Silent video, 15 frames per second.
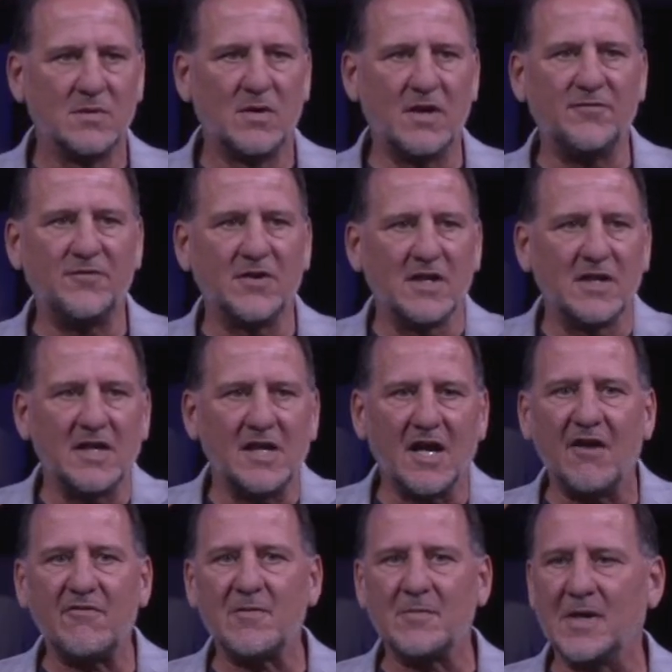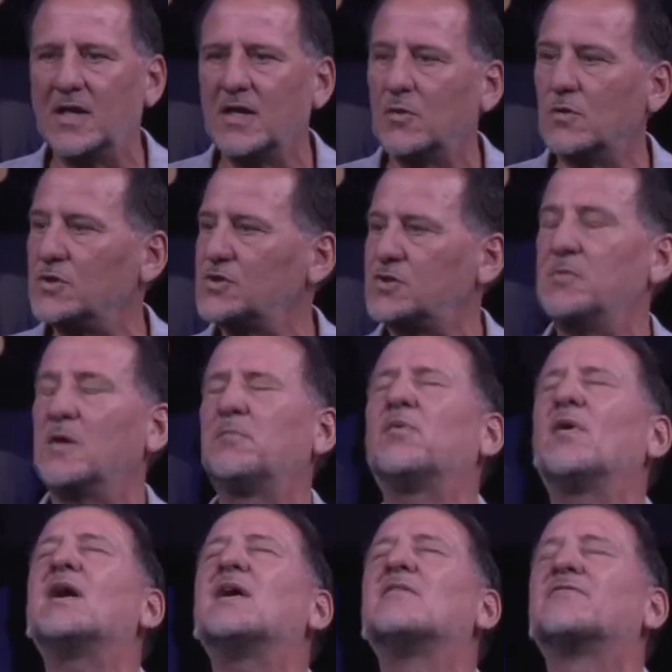What if you're in the government? Well, you should be
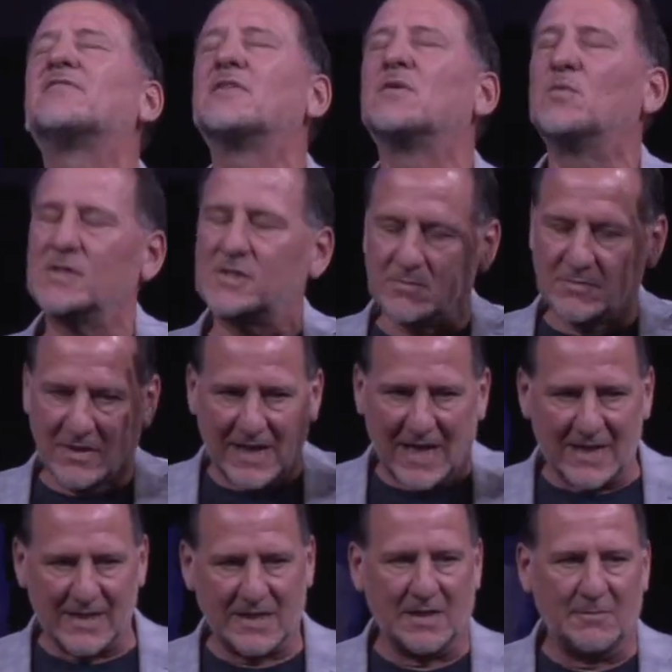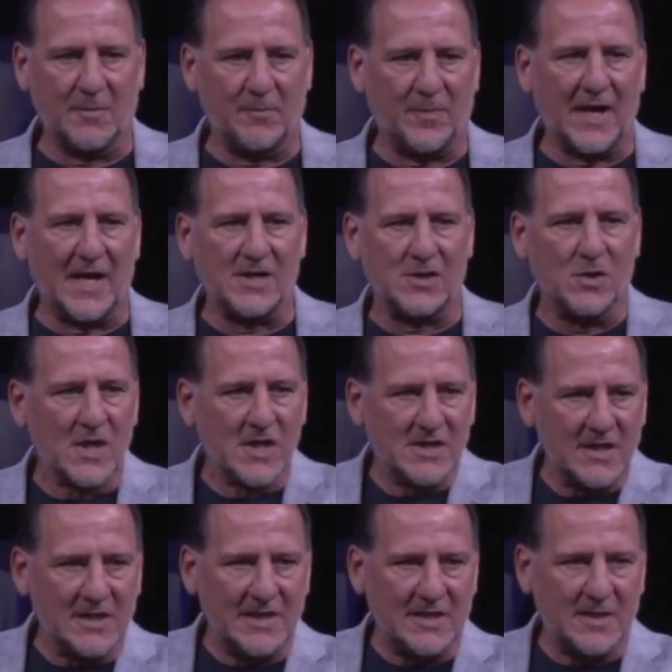praying for the wisdom of God to come upon you,
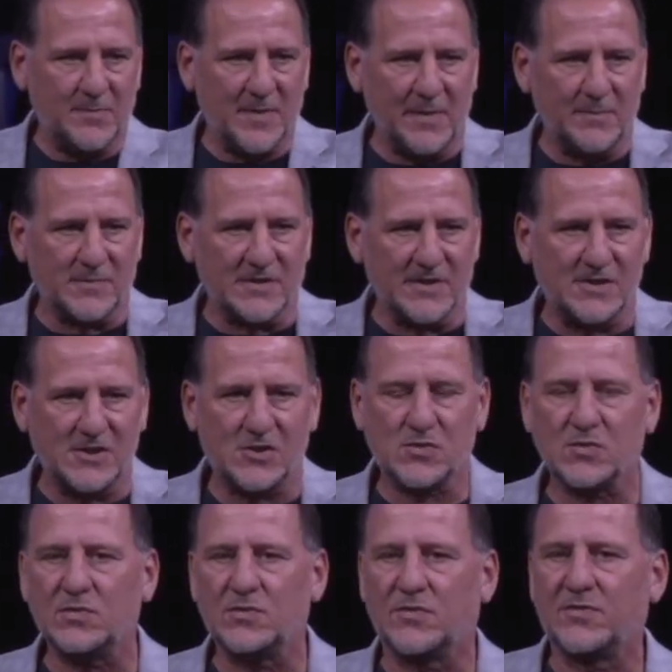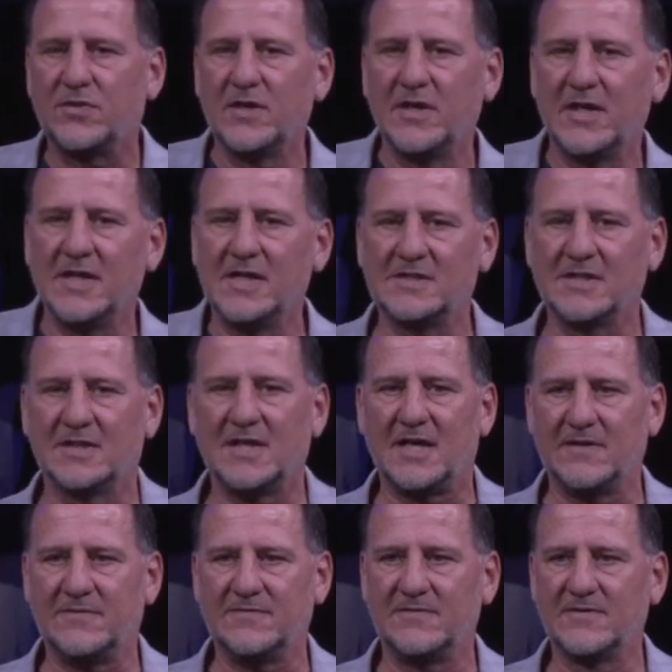to lead the people into truth and into
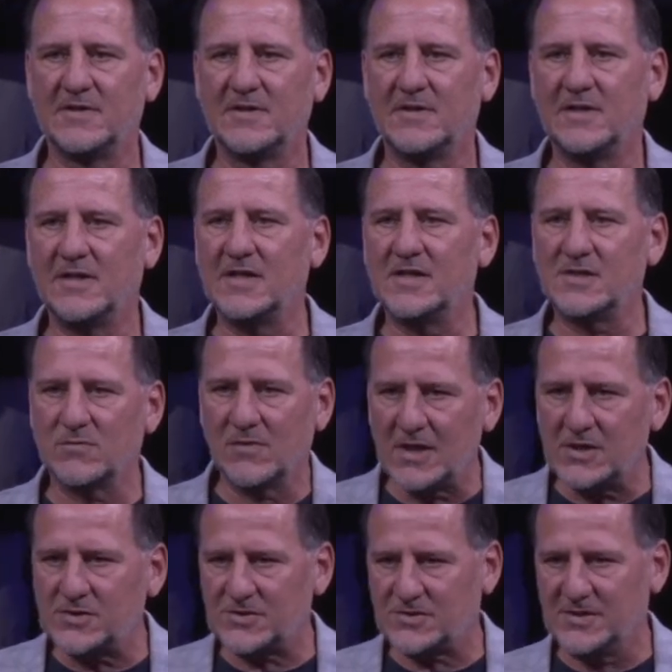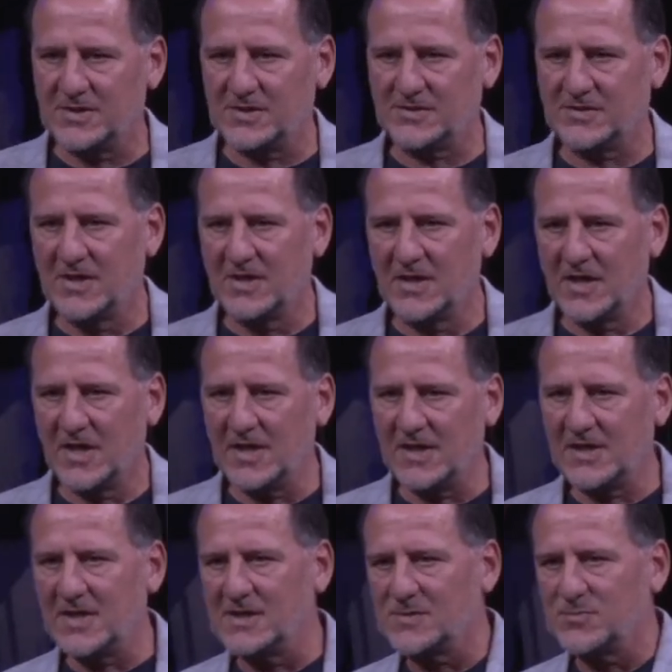life and into righteousness and
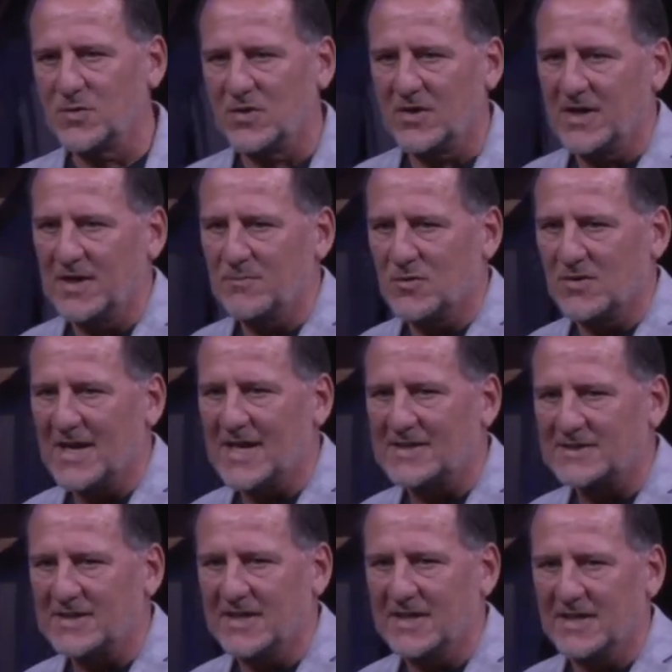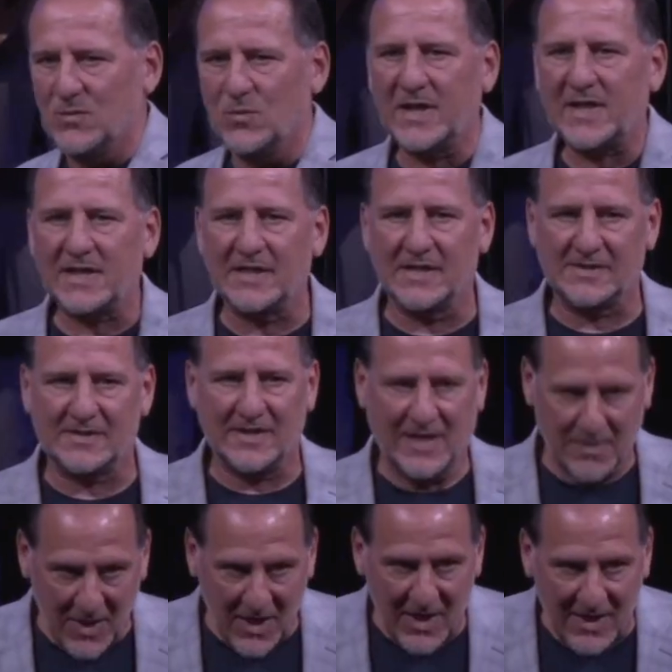against immorality and wickedness.
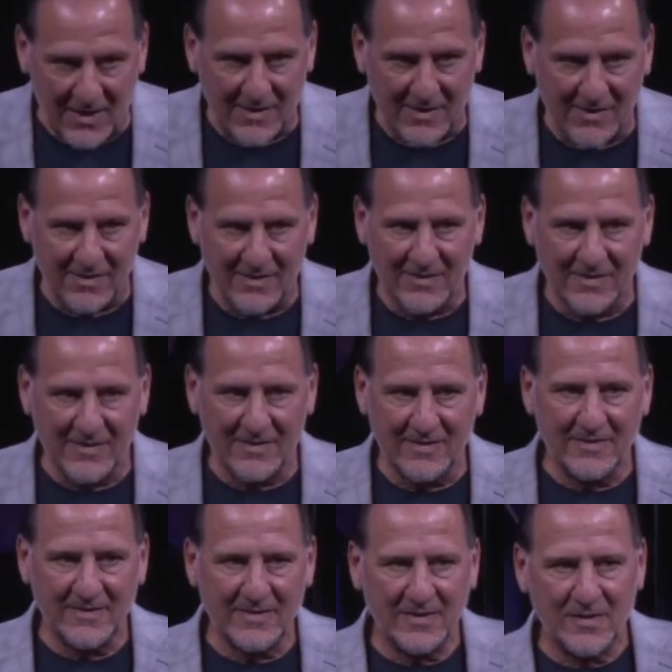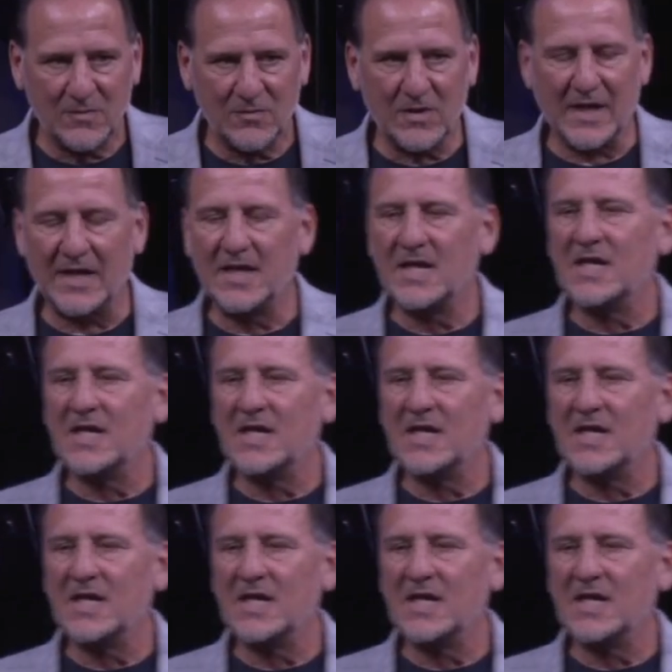Amen. Right.